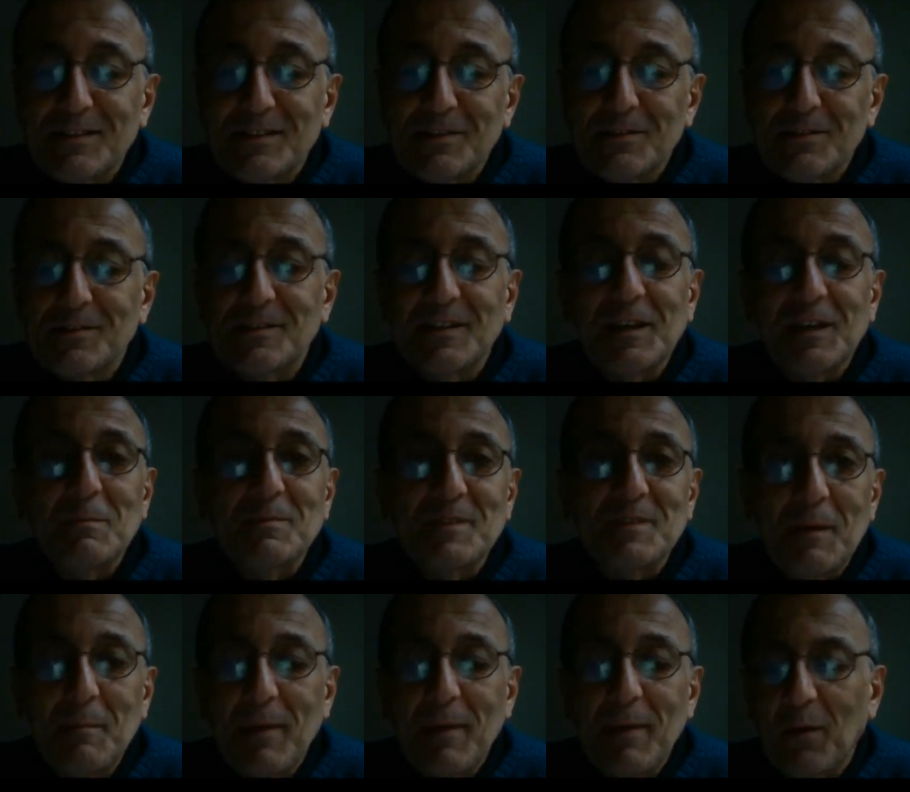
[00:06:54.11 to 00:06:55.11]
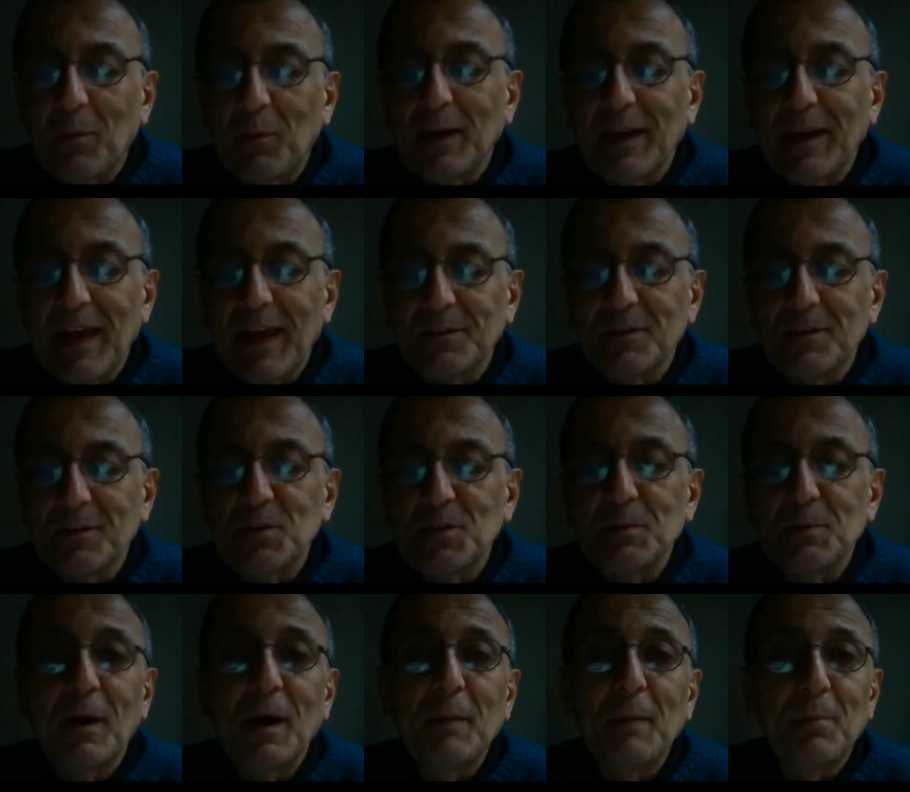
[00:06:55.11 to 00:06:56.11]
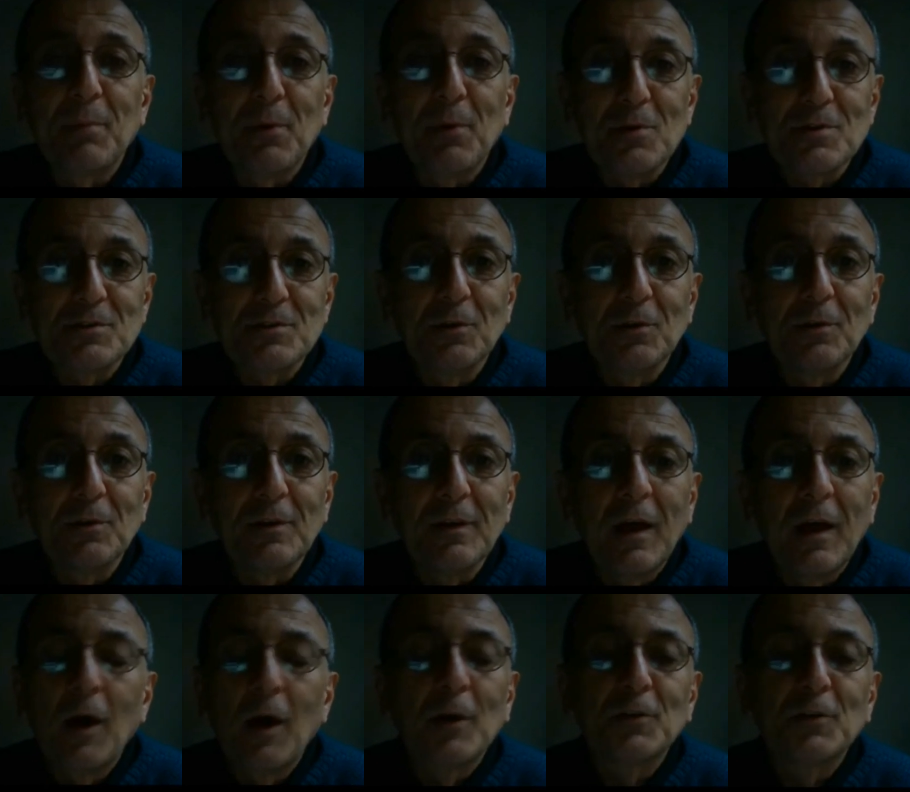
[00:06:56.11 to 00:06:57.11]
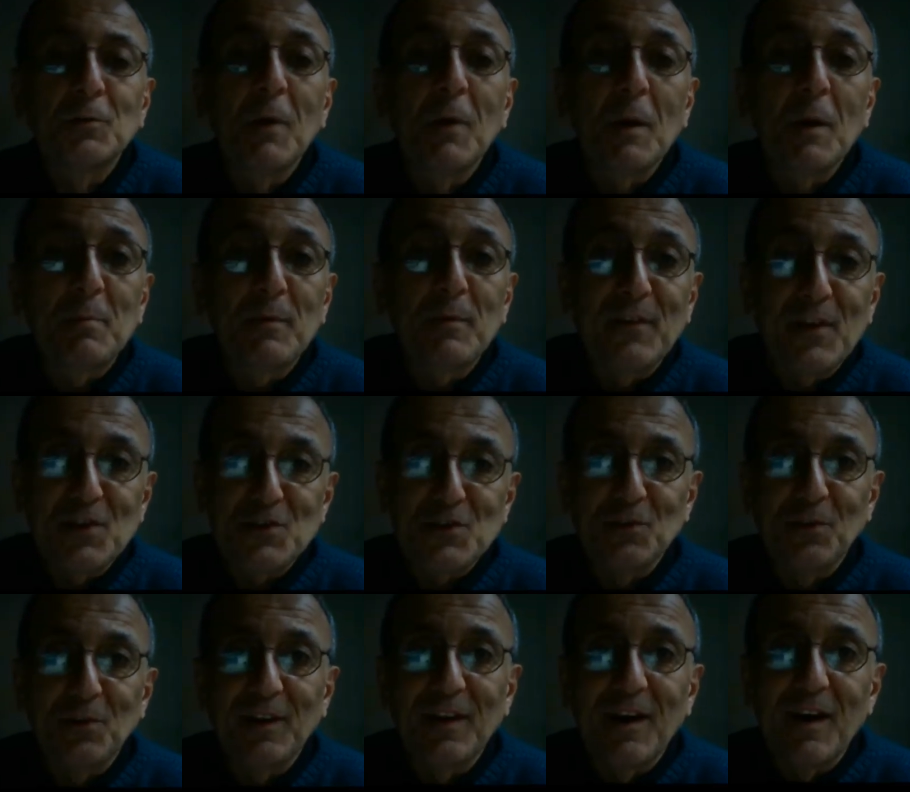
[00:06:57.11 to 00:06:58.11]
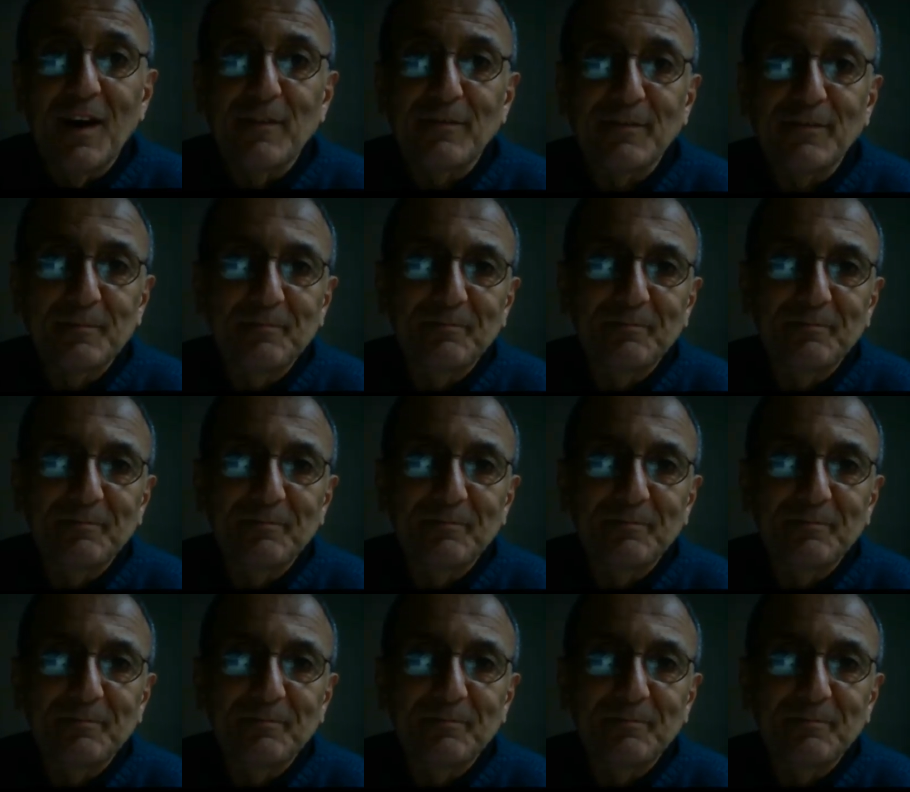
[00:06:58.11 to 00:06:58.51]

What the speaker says: too seems somehow related to my professional life.